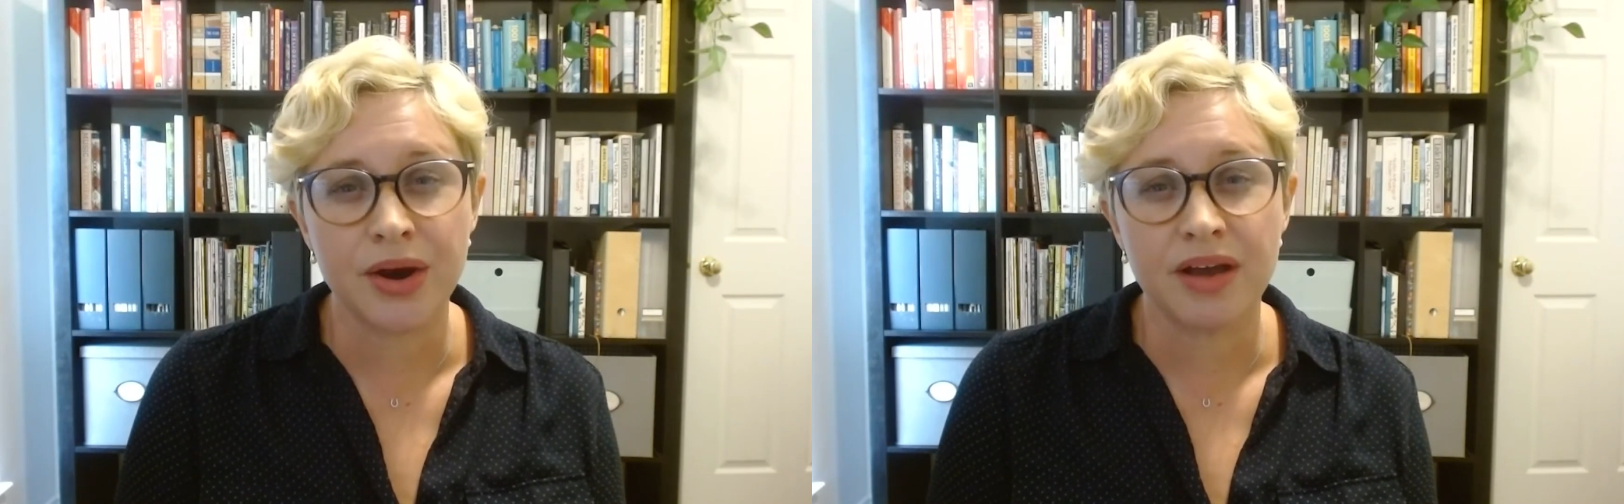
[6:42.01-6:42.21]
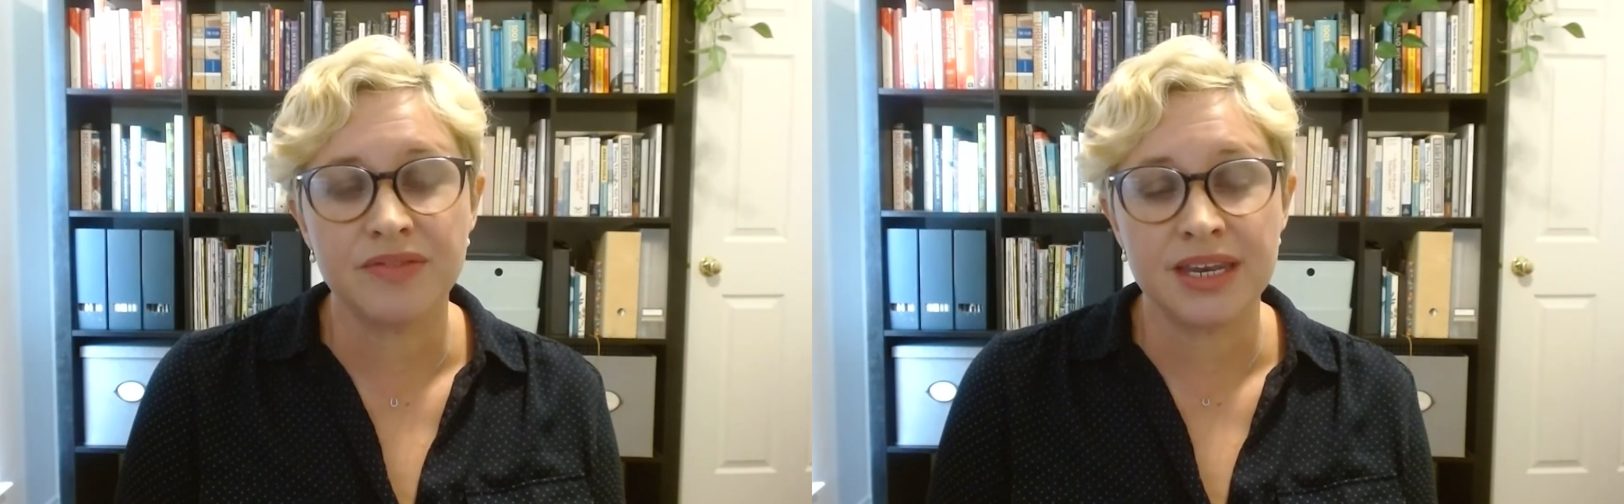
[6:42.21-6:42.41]

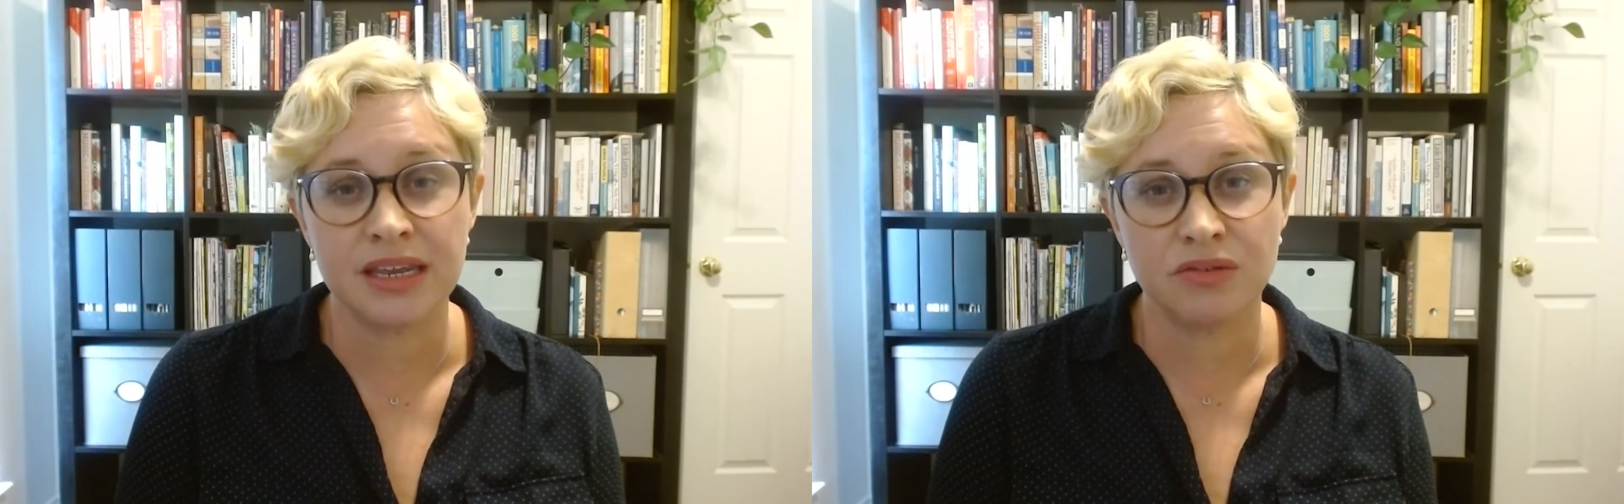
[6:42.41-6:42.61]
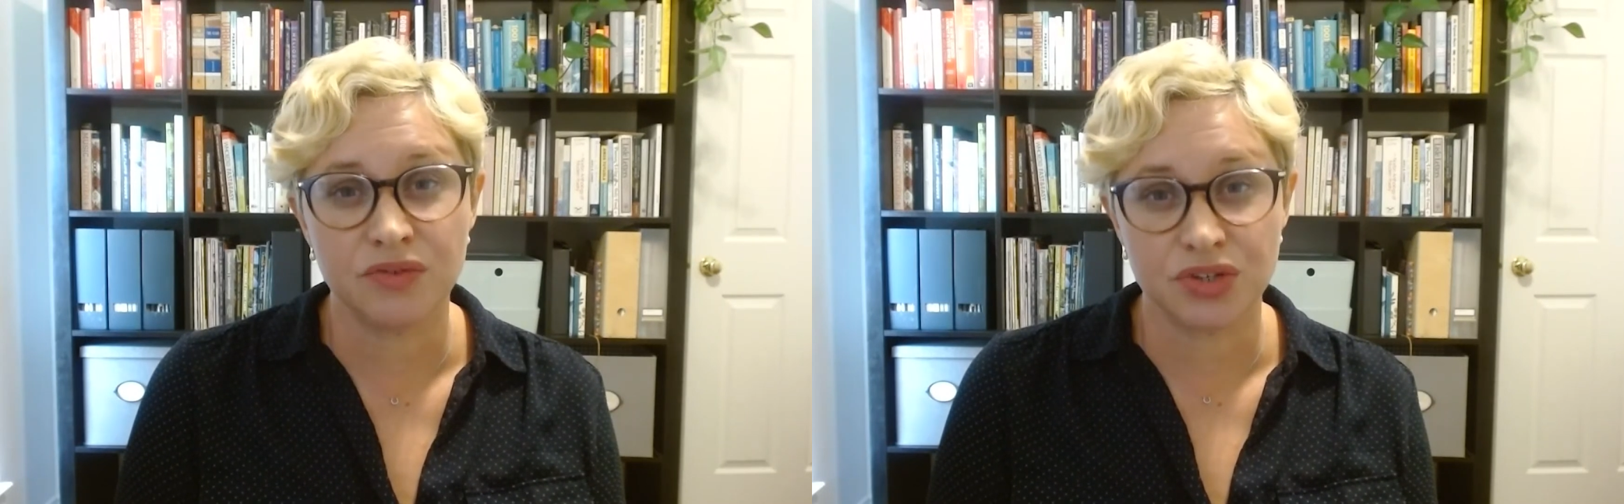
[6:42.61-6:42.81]
of the
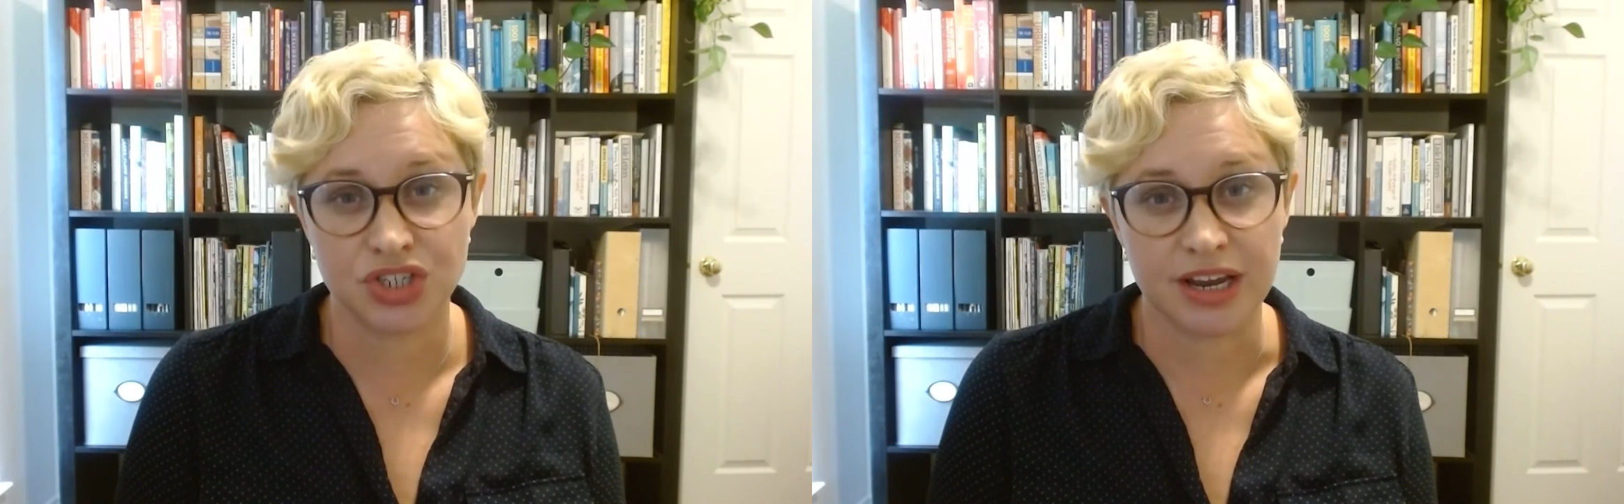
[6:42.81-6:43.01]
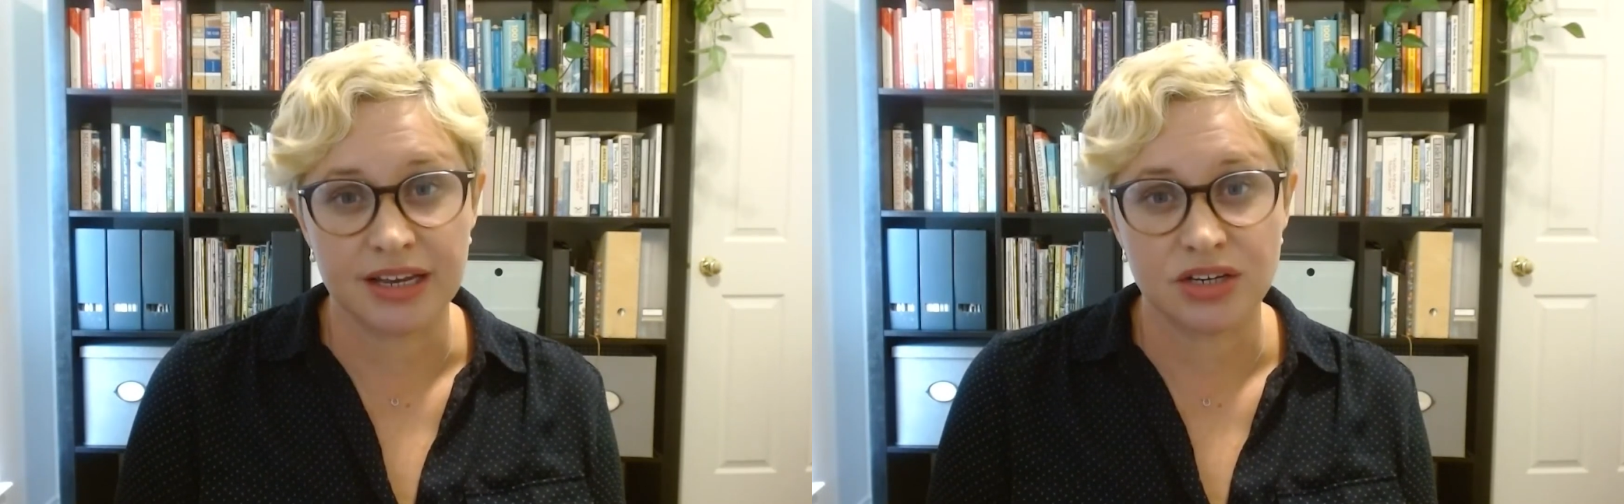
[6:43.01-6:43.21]
need for
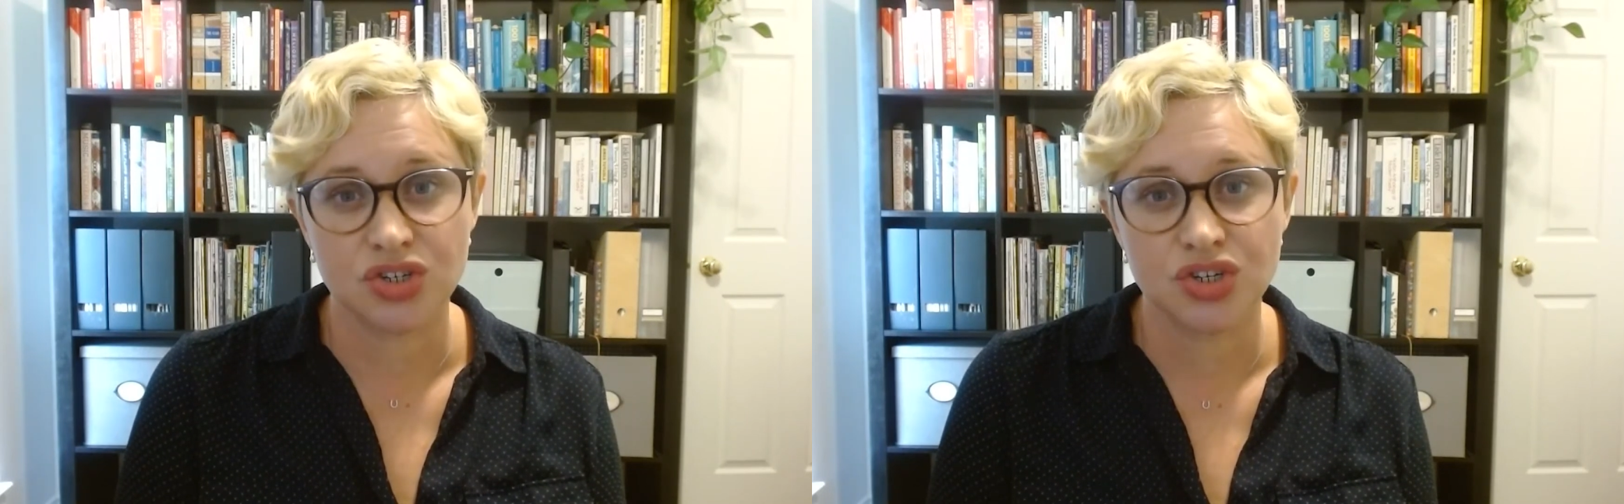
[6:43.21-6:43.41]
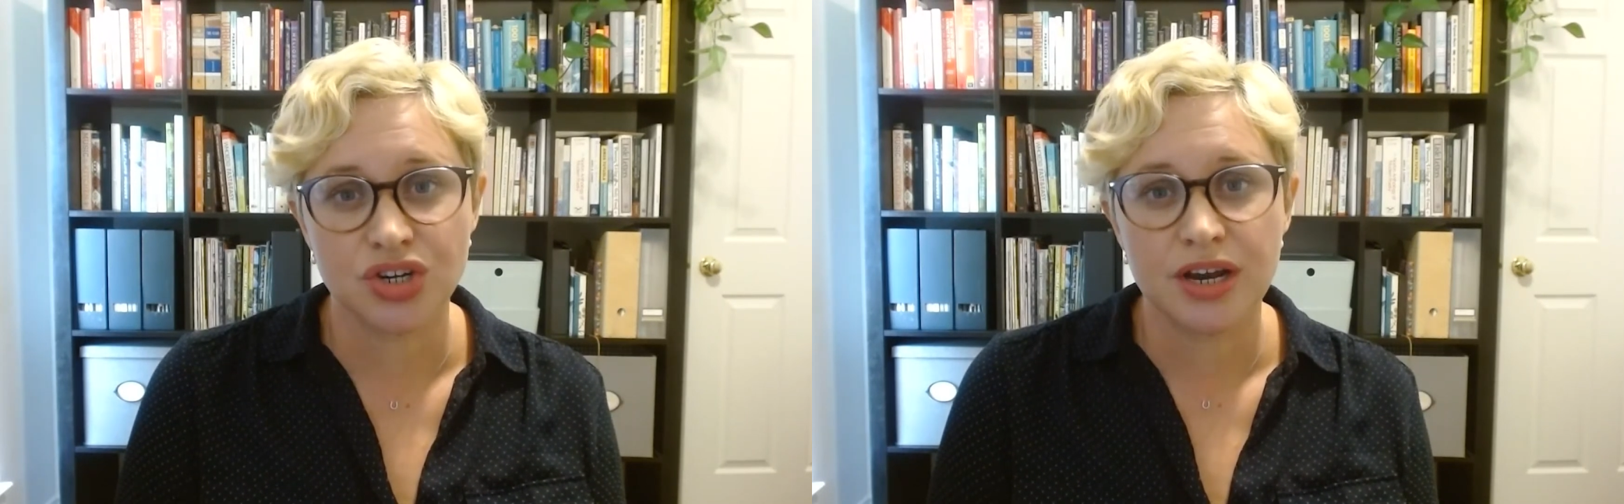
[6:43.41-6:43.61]

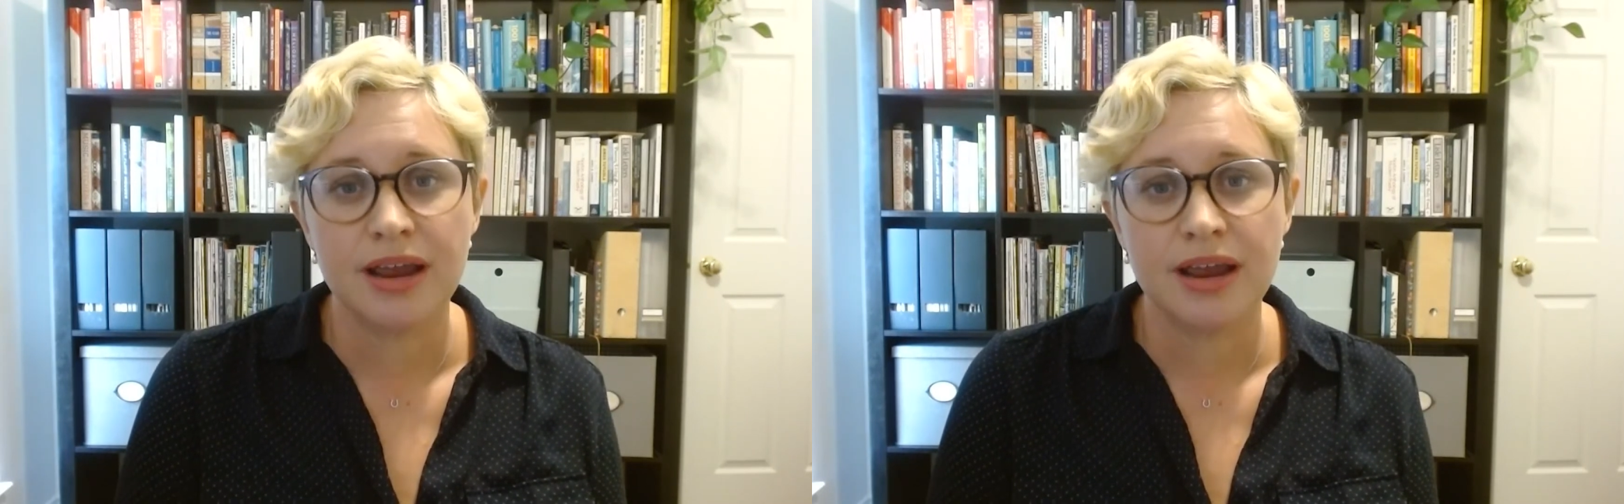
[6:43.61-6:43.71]
change